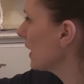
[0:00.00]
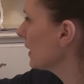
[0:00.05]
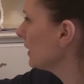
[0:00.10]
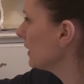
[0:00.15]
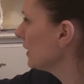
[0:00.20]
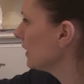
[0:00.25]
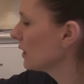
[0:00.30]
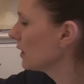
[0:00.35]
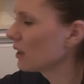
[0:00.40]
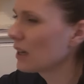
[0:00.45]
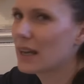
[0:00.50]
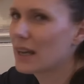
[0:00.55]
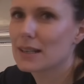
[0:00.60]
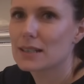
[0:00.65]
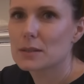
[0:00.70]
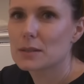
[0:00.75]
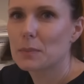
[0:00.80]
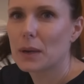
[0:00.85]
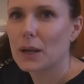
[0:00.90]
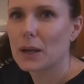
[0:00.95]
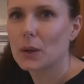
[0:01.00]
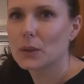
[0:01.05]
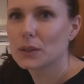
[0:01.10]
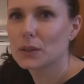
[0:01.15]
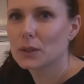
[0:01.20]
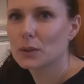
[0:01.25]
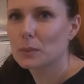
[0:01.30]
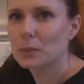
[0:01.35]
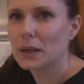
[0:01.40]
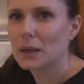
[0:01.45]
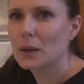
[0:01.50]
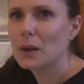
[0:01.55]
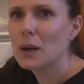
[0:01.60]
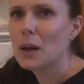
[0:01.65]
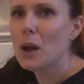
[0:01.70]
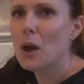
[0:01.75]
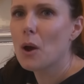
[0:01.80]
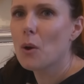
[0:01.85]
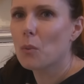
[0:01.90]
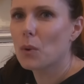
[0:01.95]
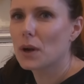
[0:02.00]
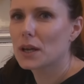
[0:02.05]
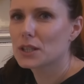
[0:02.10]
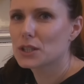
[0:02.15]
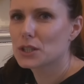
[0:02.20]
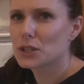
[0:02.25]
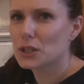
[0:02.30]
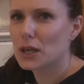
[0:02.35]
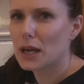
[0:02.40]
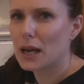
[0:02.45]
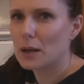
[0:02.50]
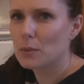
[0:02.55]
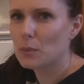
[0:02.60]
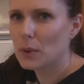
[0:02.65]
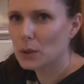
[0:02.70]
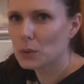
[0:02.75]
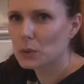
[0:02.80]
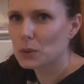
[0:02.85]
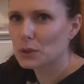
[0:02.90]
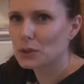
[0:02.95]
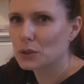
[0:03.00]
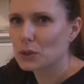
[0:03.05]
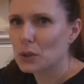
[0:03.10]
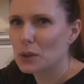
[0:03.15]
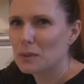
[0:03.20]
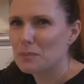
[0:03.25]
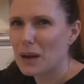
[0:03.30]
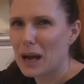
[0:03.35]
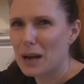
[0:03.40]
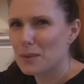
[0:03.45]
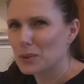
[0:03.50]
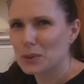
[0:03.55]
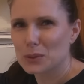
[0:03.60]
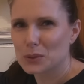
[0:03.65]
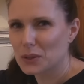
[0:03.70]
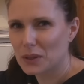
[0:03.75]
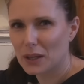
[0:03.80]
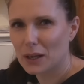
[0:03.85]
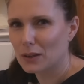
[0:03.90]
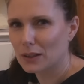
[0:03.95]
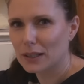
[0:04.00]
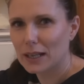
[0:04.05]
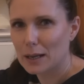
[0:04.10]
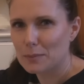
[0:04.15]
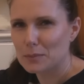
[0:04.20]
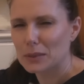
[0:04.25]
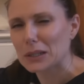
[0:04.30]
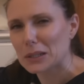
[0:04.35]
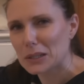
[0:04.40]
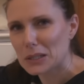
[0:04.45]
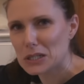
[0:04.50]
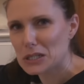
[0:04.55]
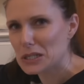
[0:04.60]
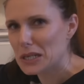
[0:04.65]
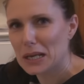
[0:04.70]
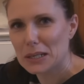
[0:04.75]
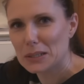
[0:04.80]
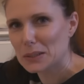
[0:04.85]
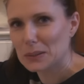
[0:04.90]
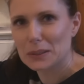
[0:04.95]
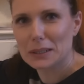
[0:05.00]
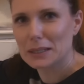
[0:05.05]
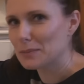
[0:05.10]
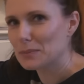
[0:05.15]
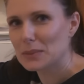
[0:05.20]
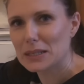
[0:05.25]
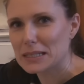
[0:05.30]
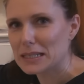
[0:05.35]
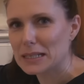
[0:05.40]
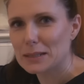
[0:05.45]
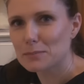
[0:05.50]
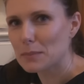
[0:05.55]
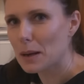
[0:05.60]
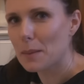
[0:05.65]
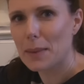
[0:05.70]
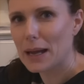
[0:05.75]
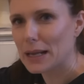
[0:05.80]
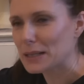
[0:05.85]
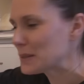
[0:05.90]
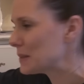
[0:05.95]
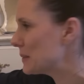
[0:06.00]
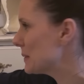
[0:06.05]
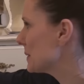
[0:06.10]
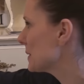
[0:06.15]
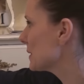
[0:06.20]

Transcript: in here is my underwear which I will go through but I won't do that on camera because yeah I don't need to be seeing my pants and